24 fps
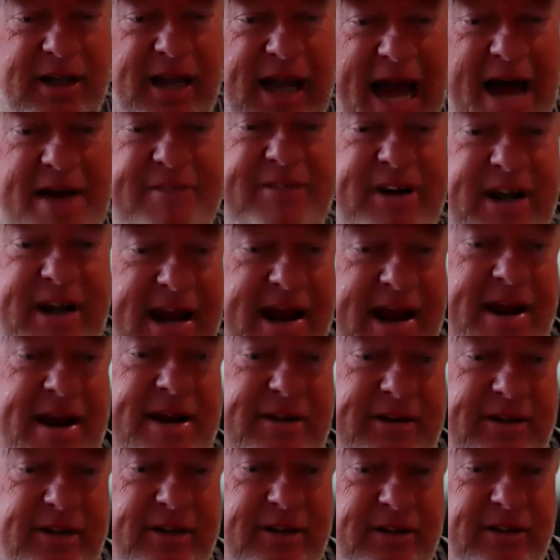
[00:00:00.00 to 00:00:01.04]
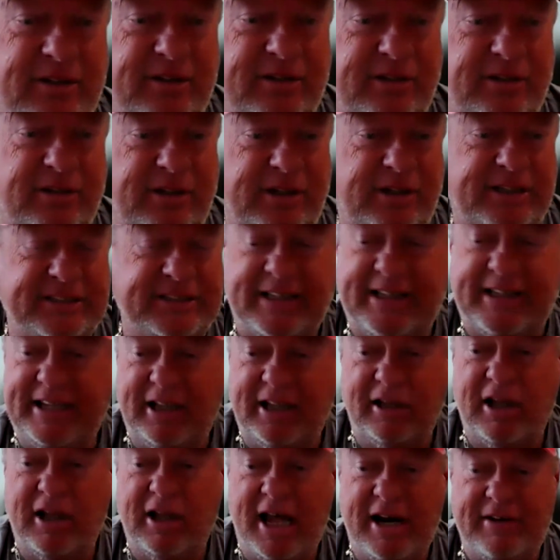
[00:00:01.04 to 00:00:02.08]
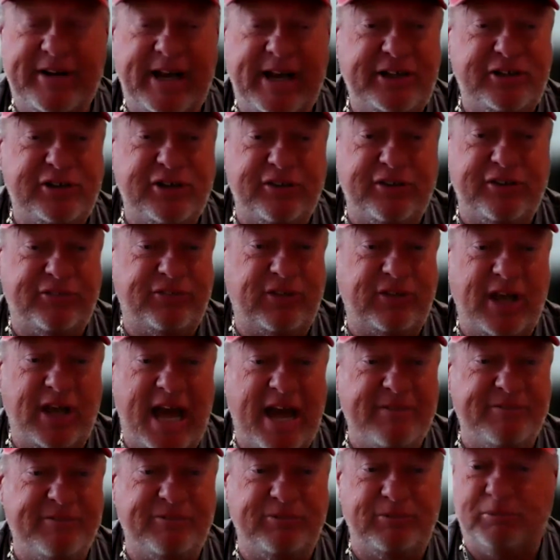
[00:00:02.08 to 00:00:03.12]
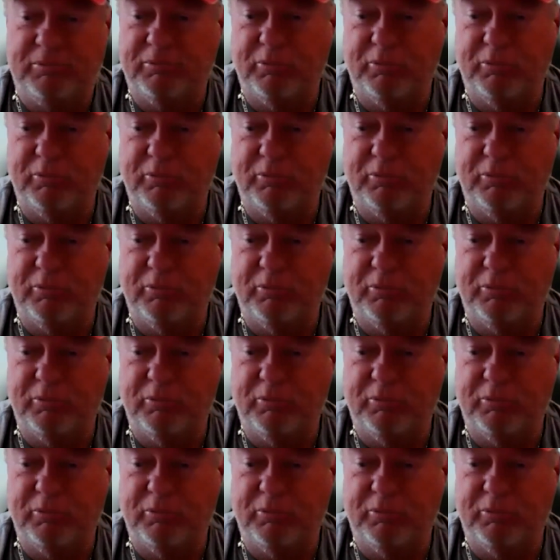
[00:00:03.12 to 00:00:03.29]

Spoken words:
have an end. Because I think a lot of agents have